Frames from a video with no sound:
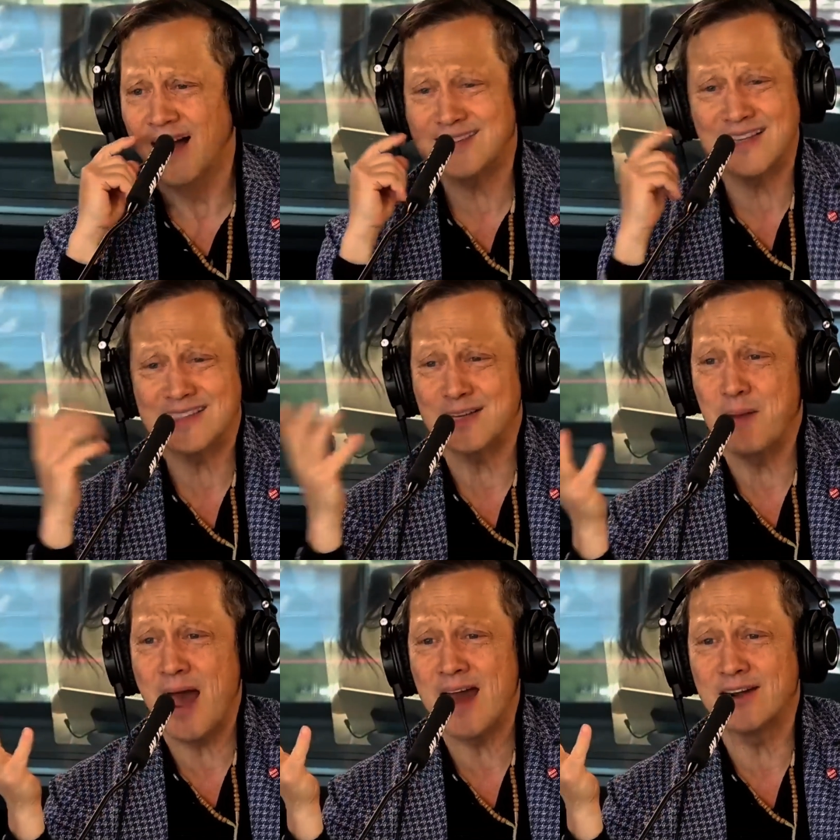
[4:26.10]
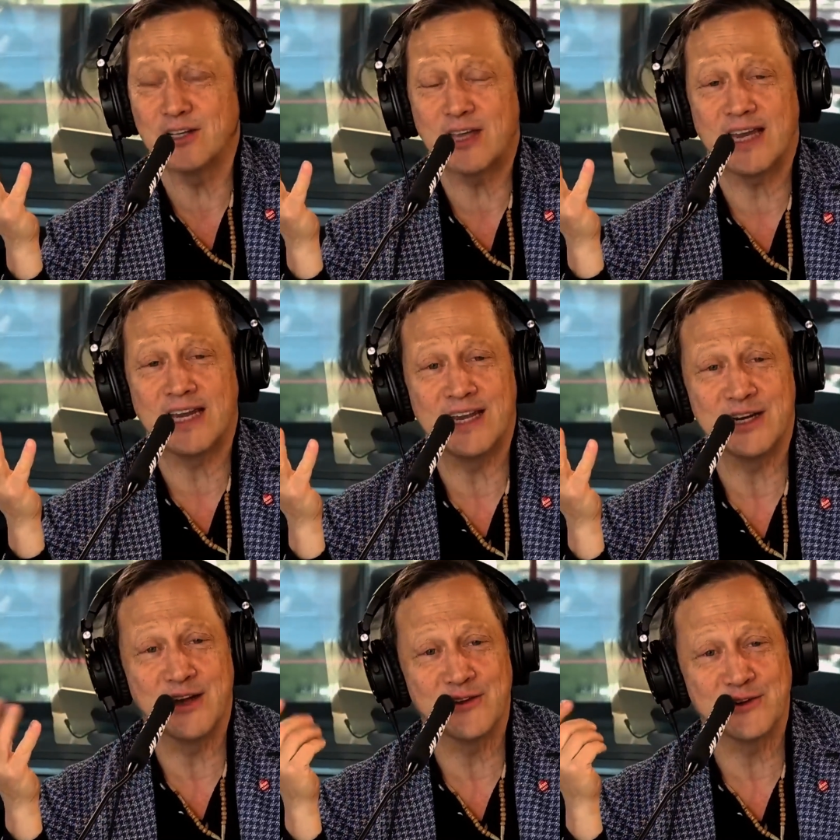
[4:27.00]
It doesn't matter. You can't hit
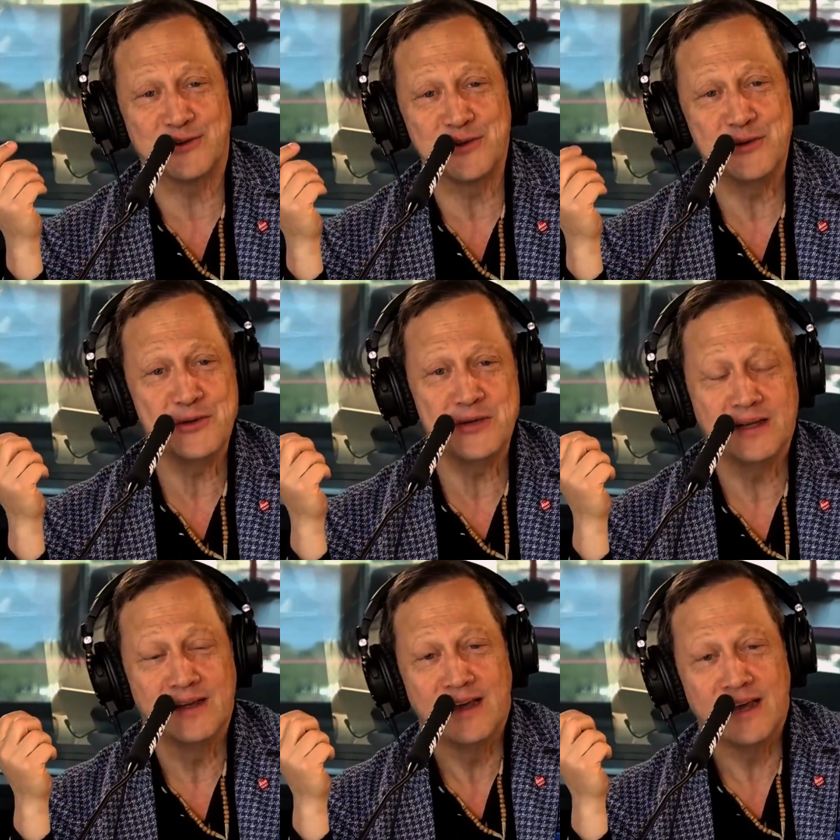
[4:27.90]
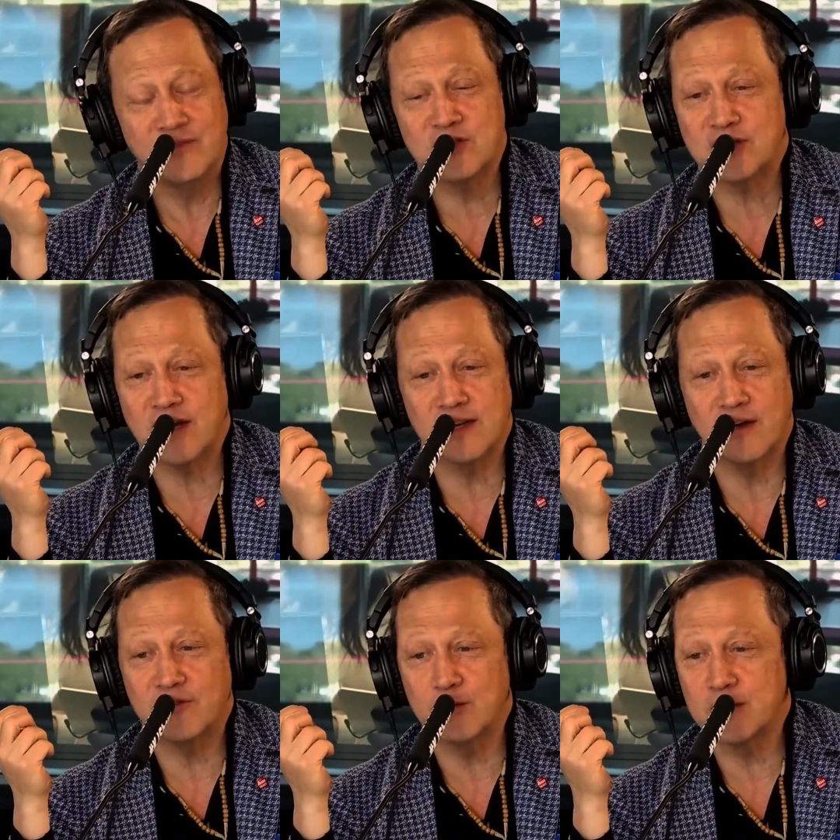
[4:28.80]
another dude. If you're standing
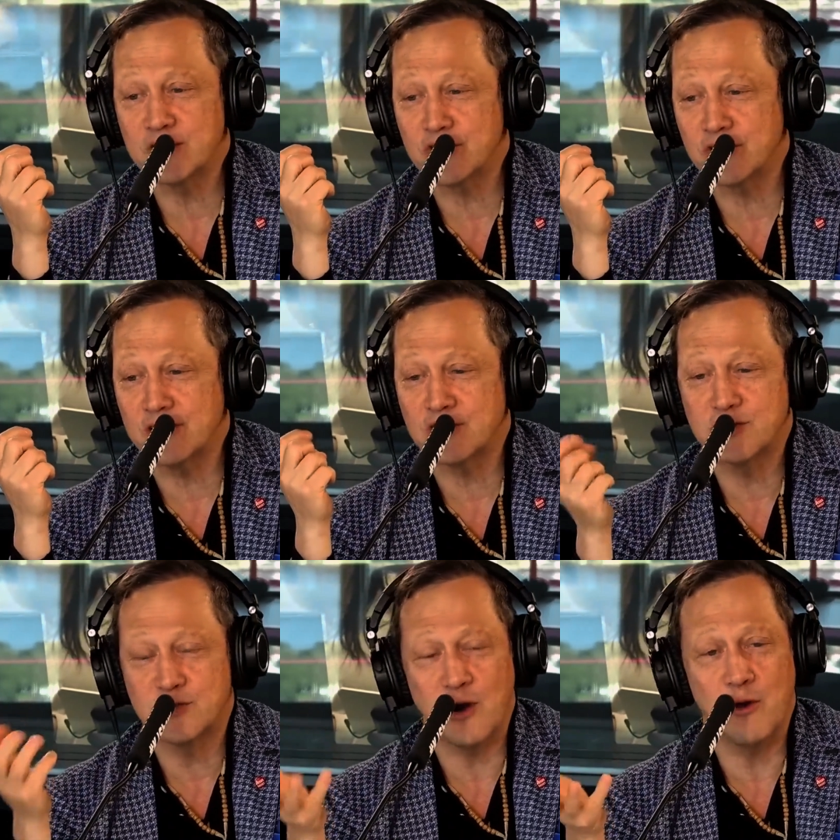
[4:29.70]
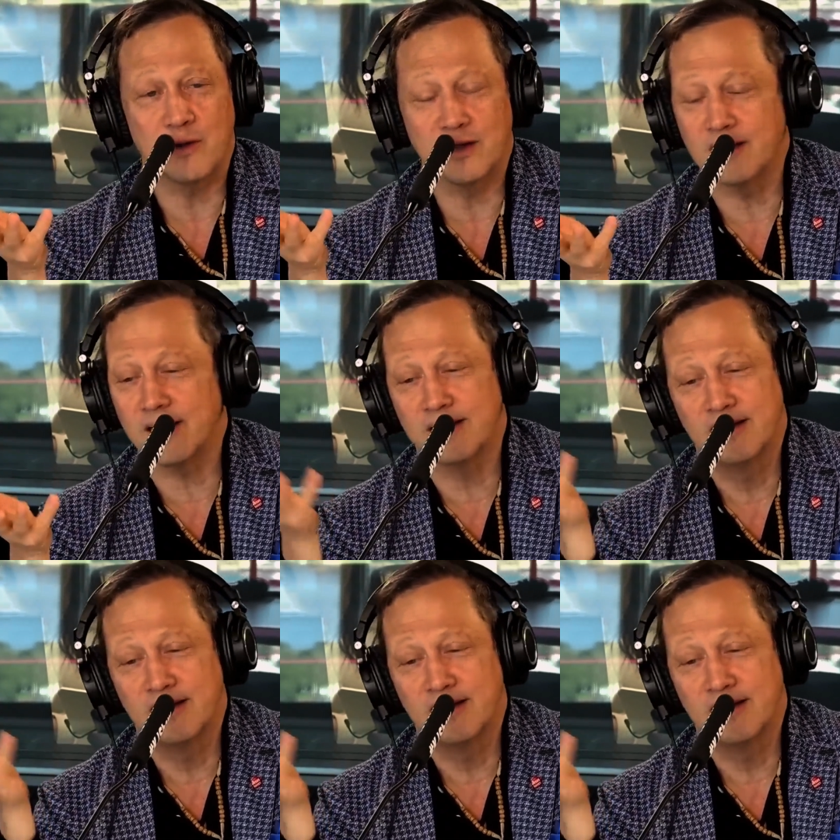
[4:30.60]
up for your missus, it's a joke. And like,